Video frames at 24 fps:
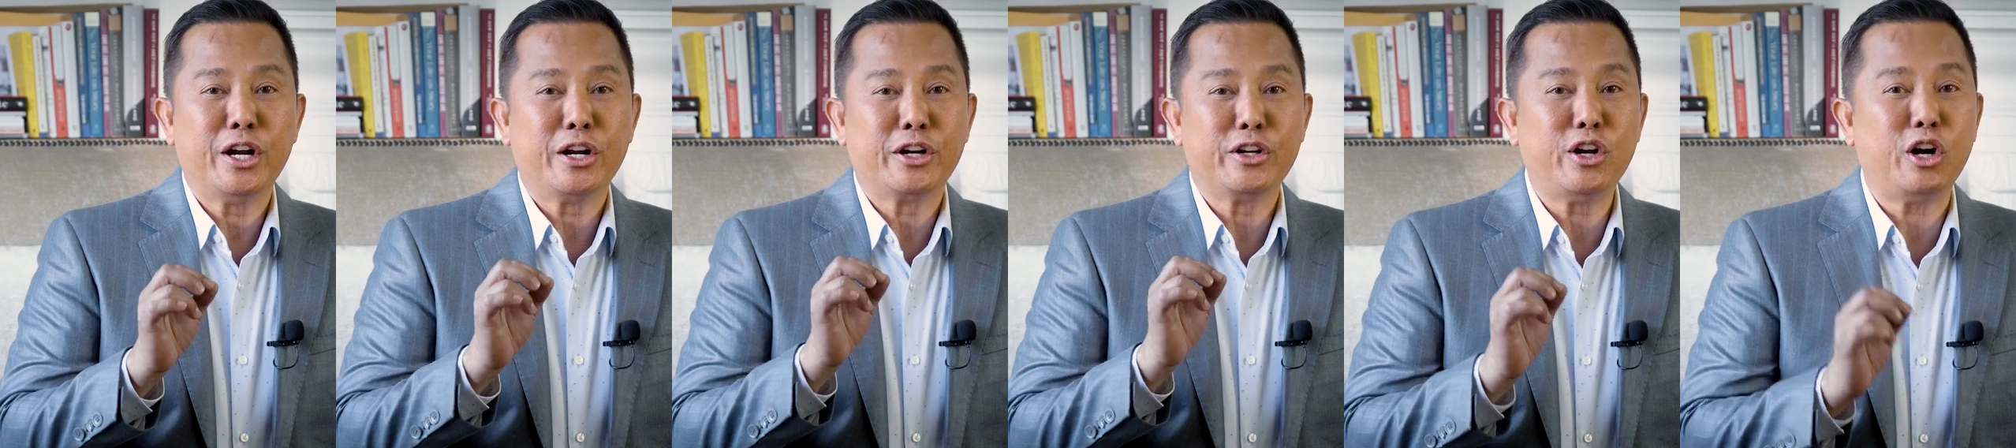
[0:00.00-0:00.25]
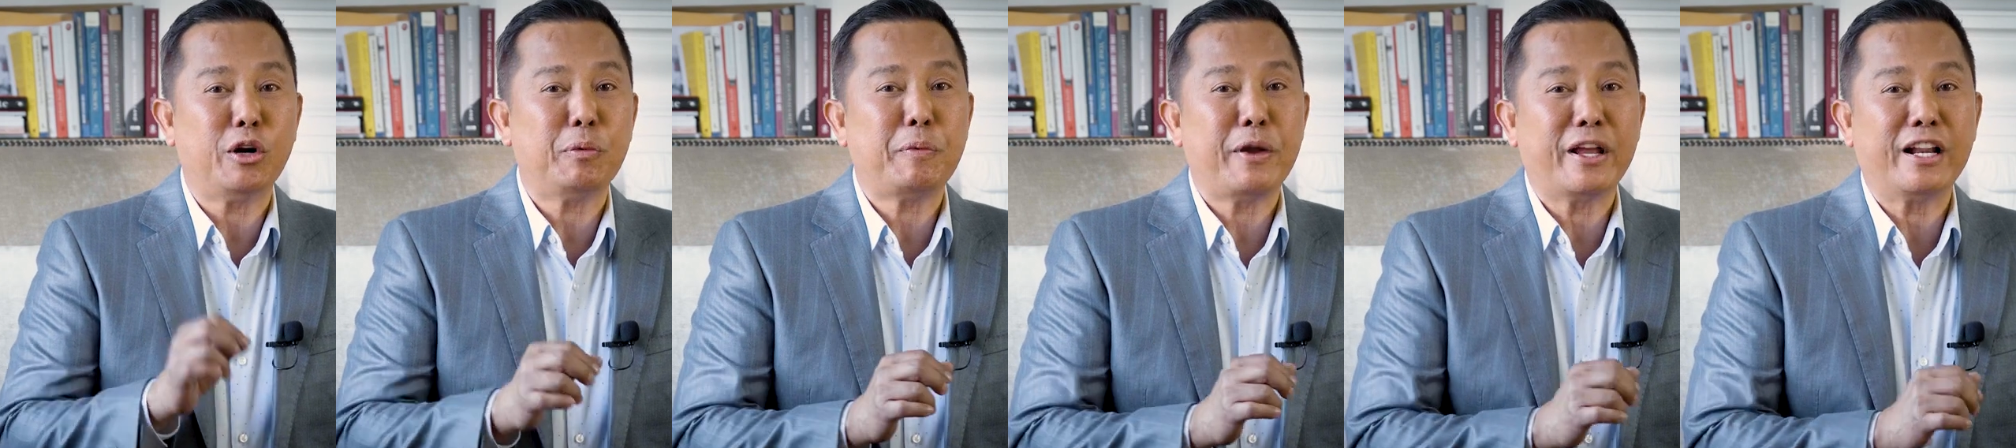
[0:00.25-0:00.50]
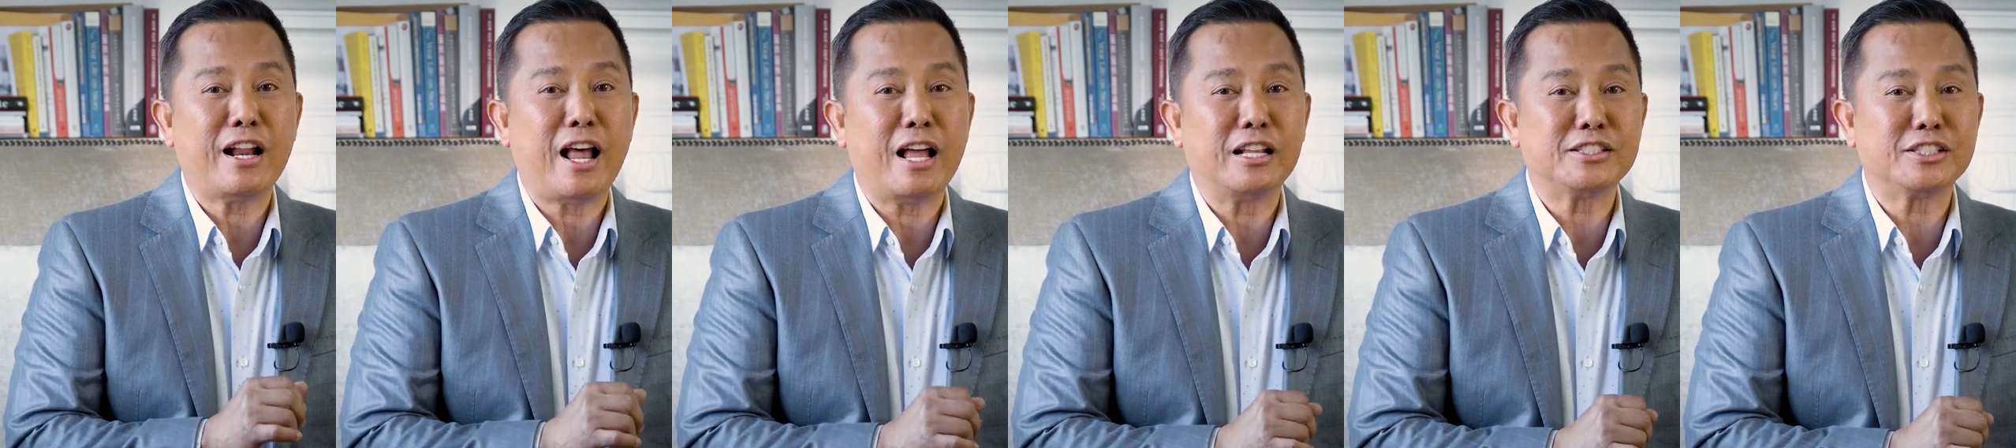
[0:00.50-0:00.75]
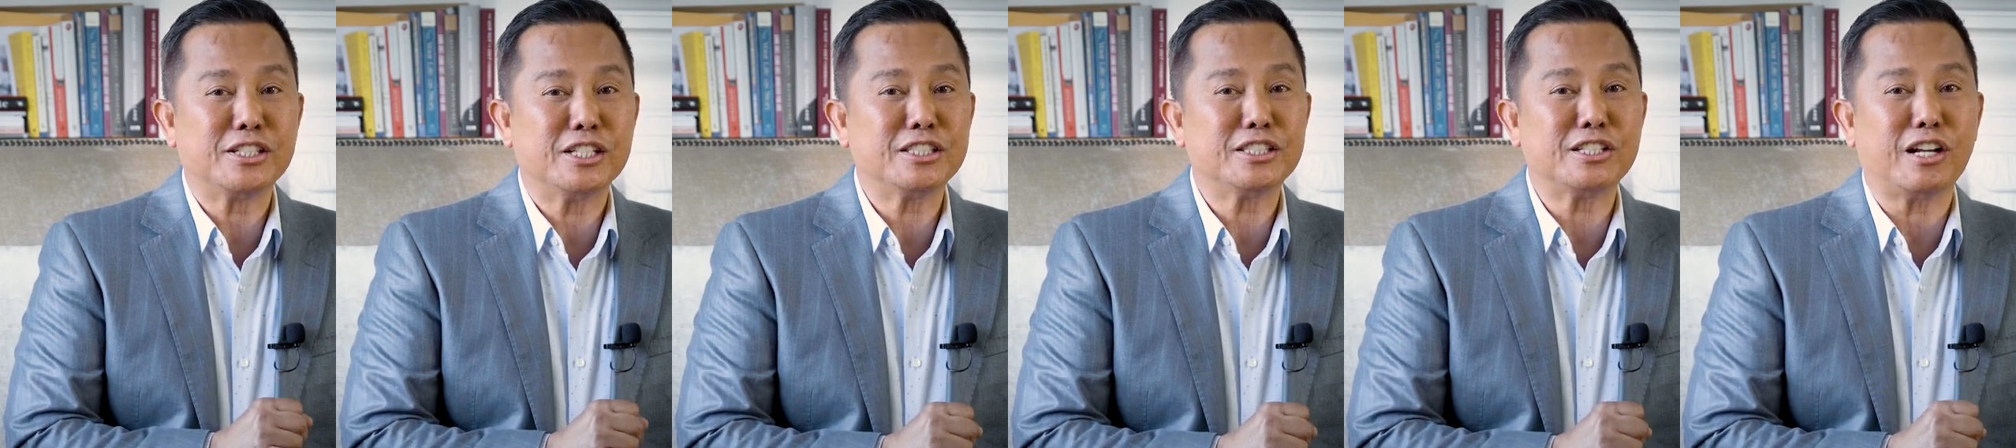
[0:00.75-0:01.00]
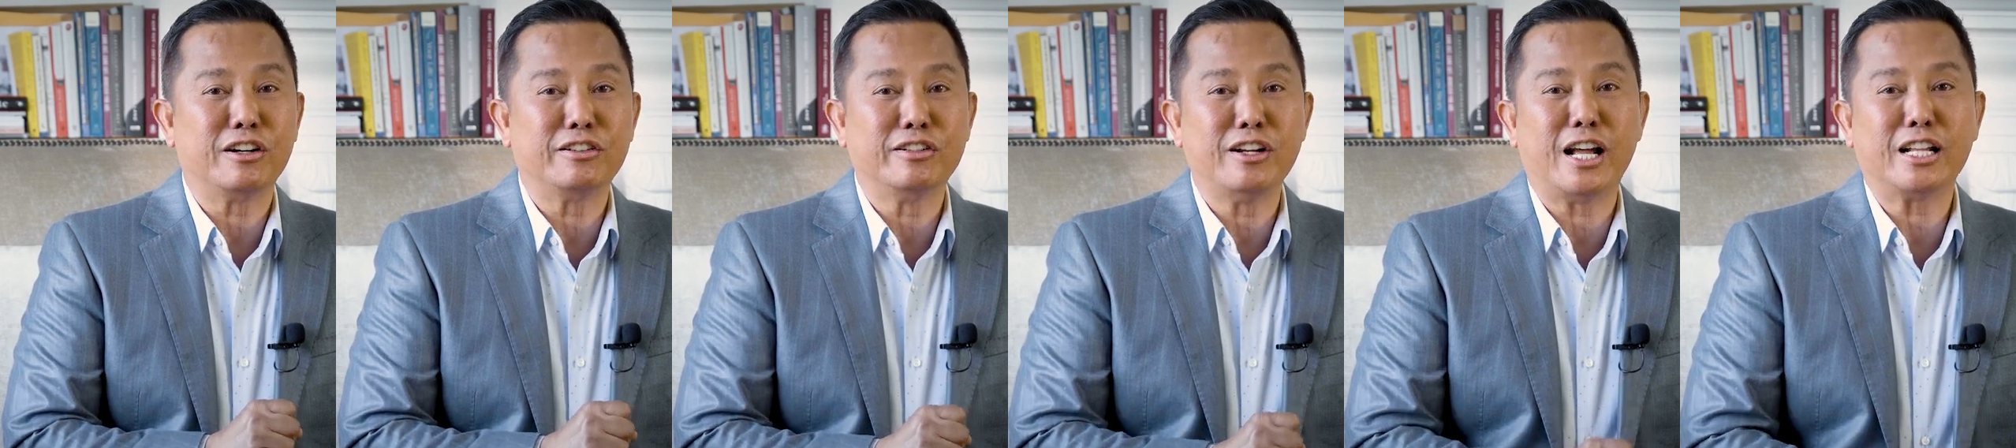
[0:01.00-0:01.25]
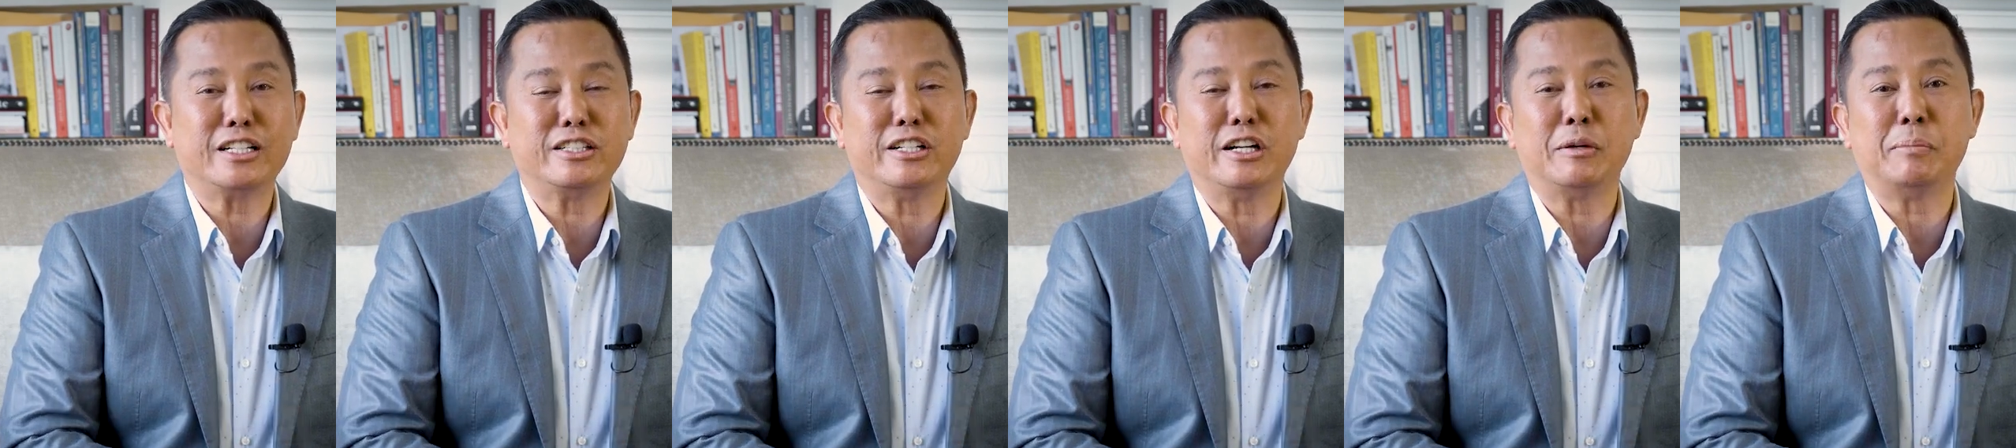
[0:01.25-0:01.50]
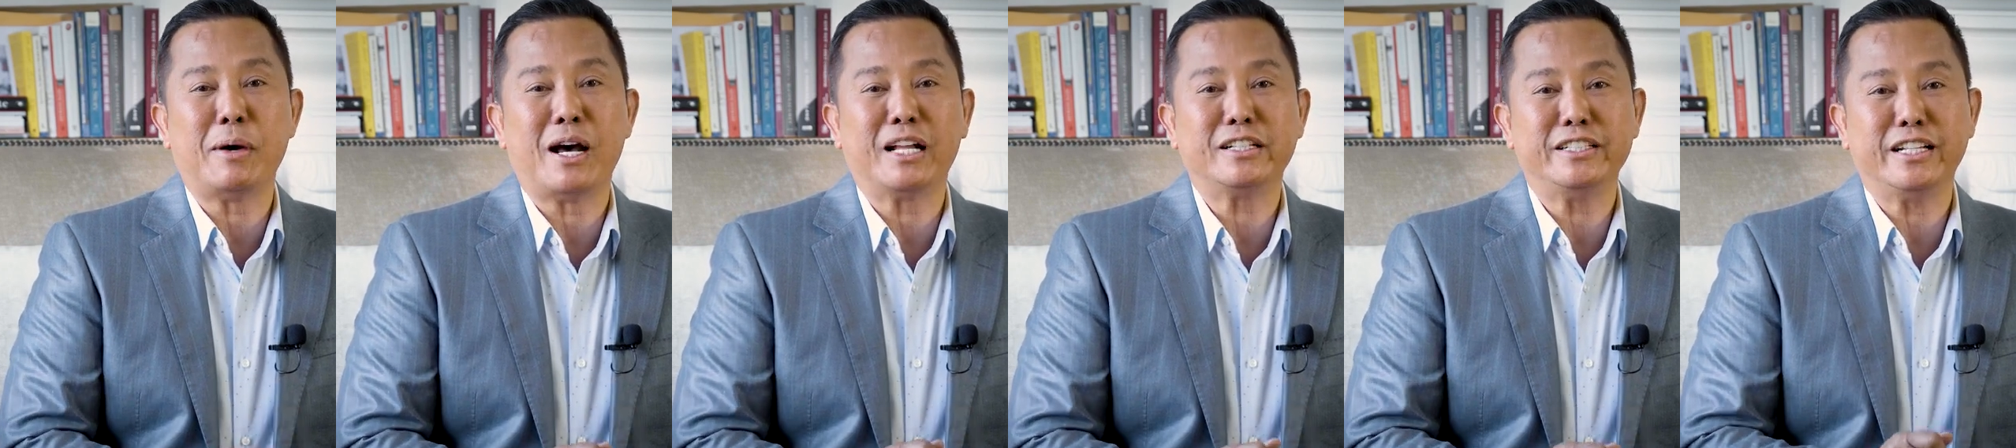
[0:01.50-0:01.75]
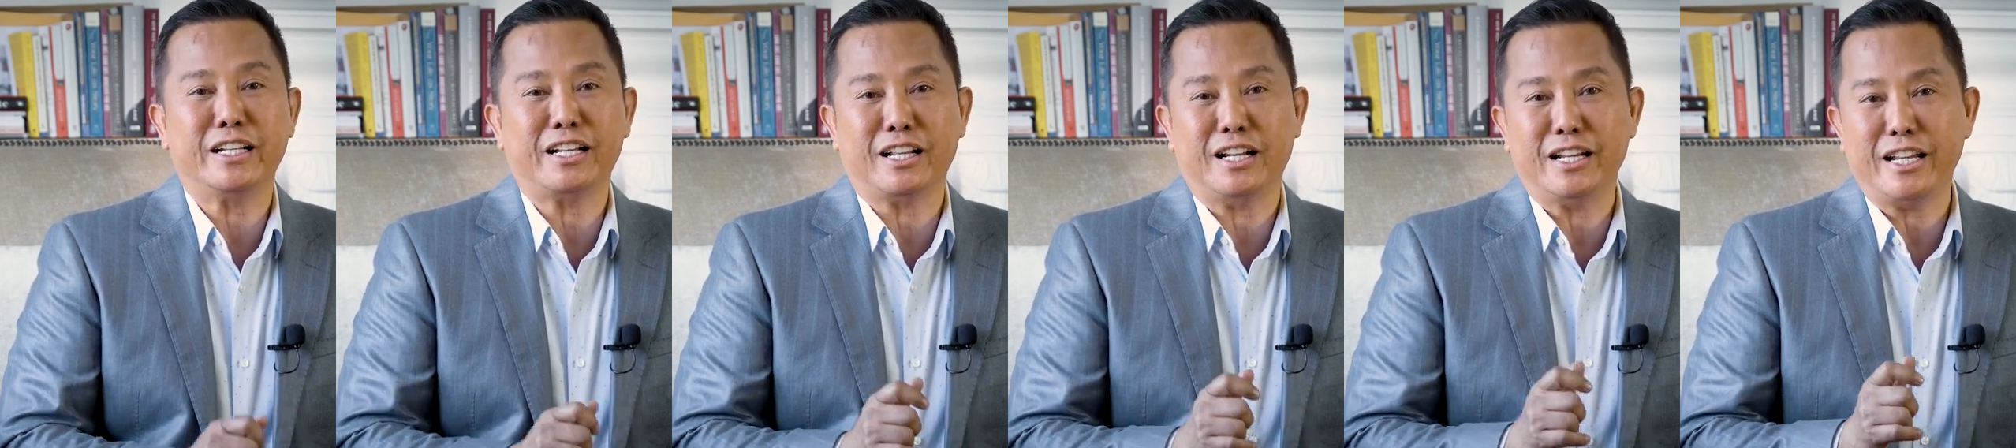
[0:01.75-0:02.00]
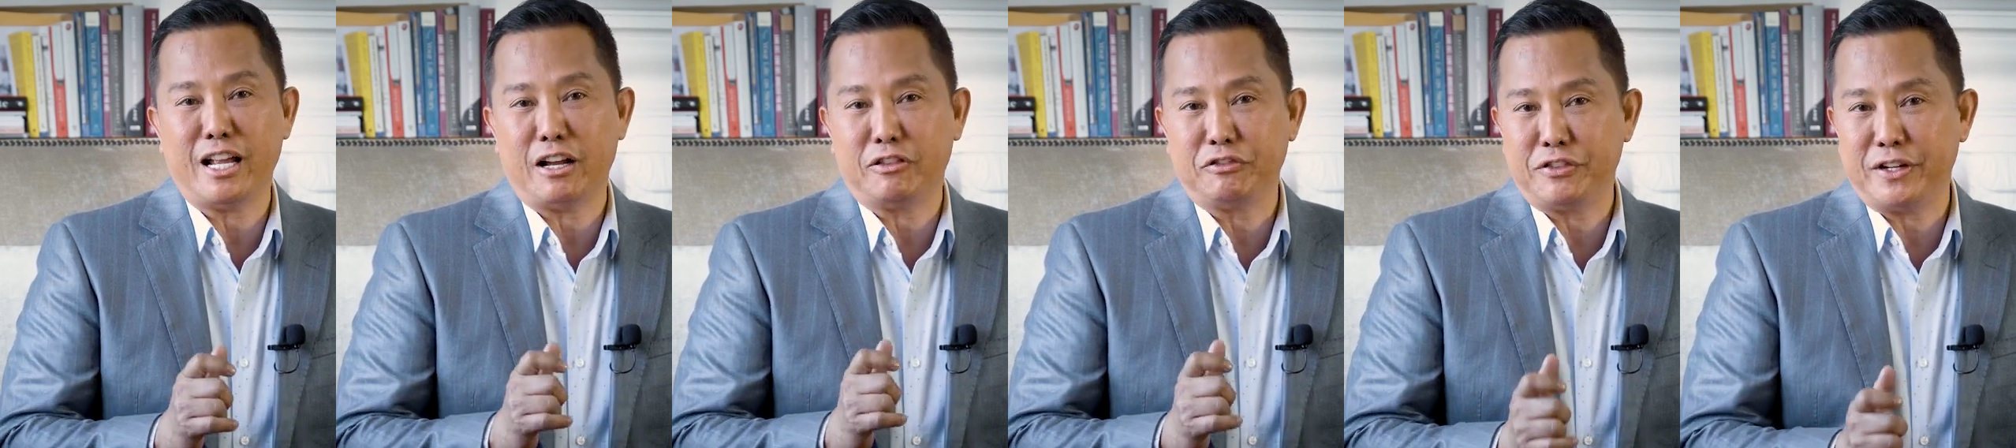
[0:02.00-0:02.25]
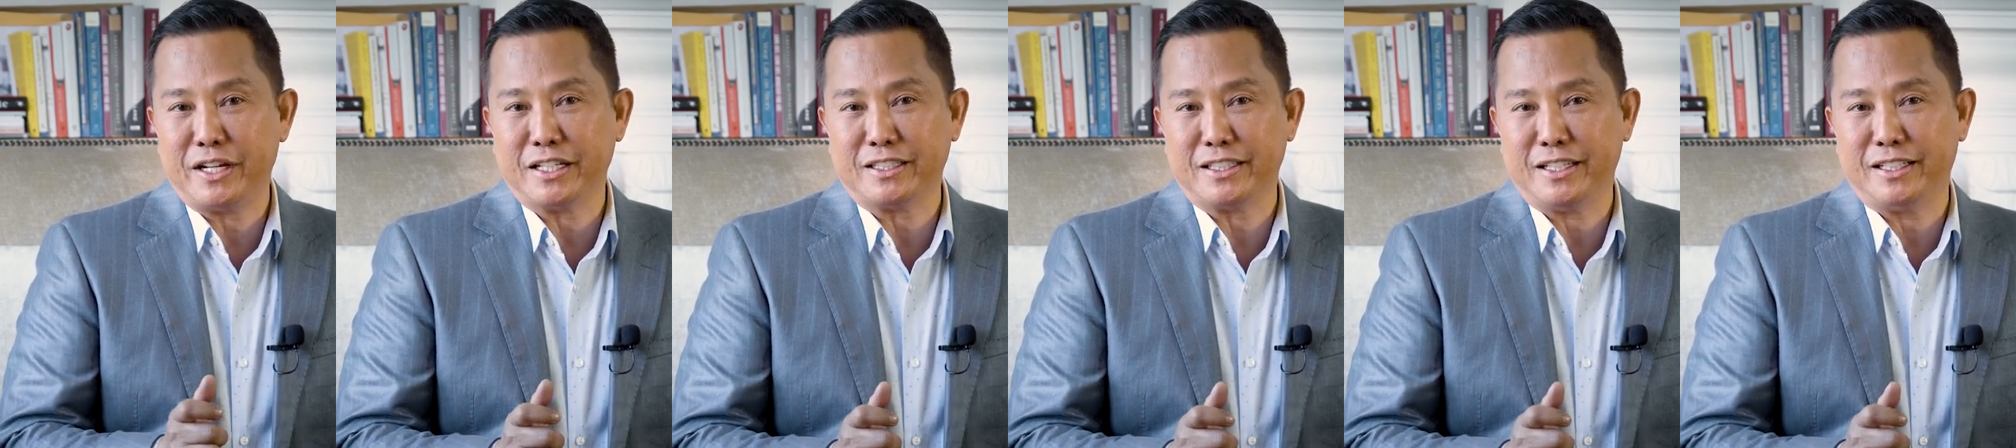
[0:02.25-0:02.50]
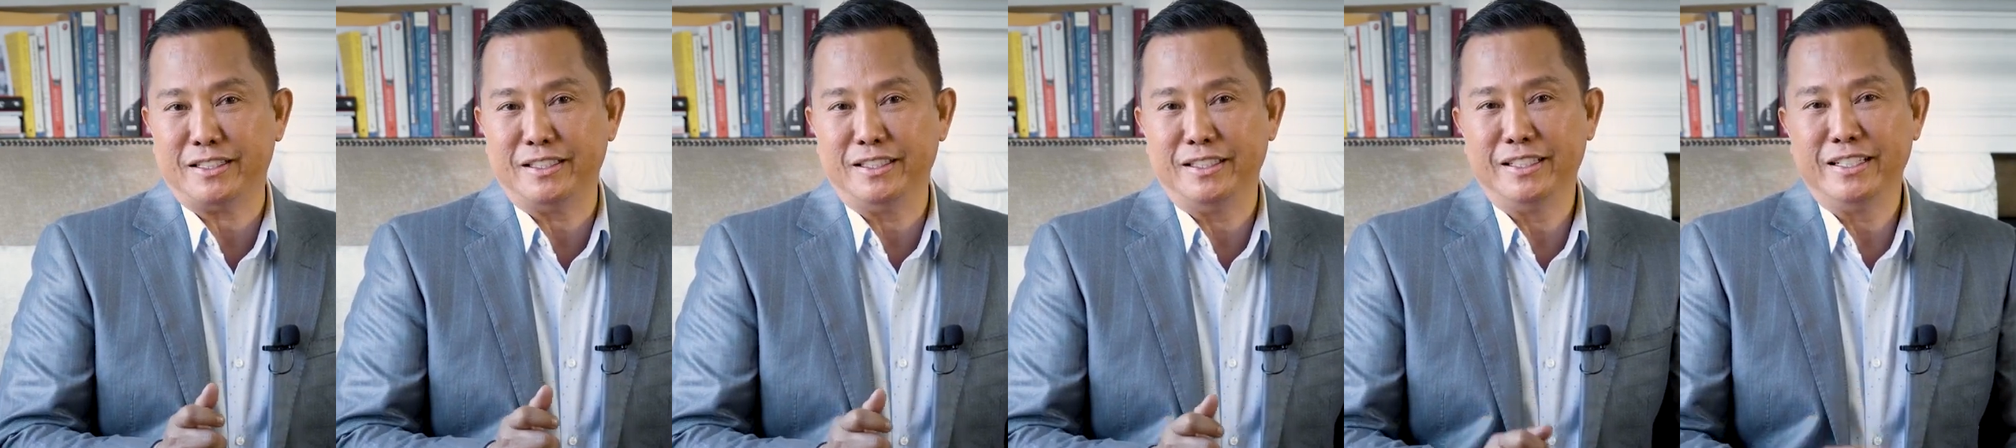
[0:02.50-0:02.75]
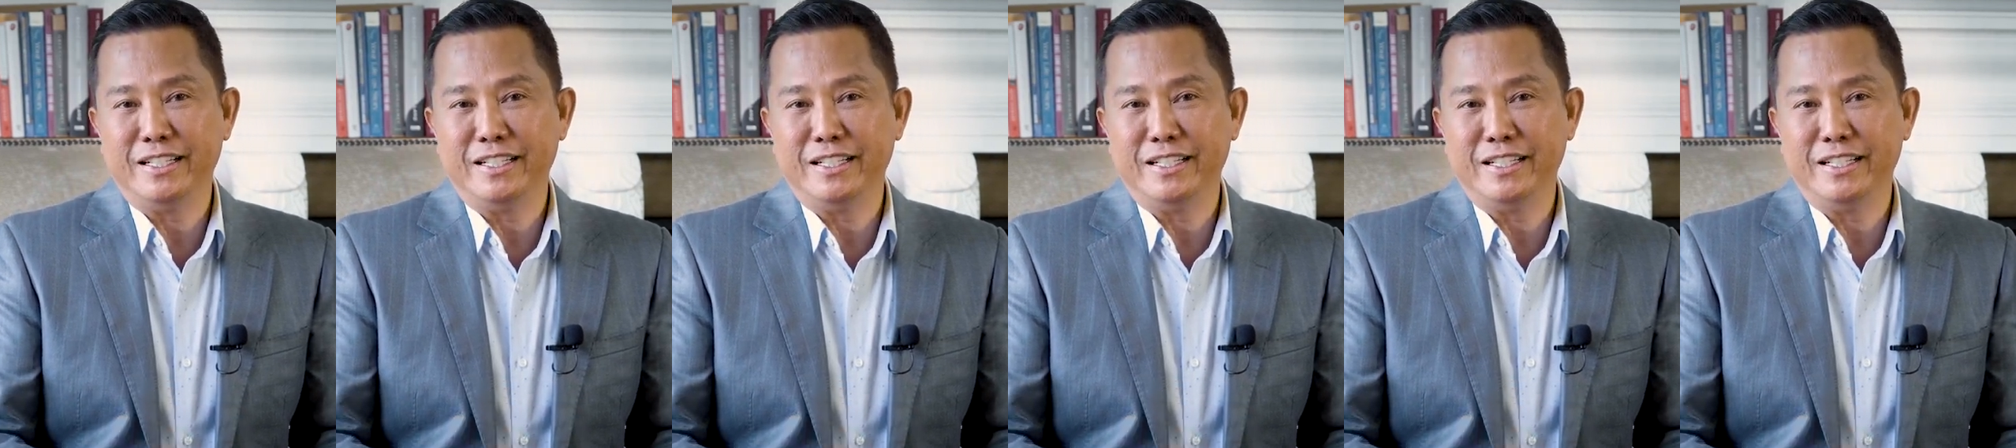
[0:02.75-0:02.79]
your finances are not dramatically affected.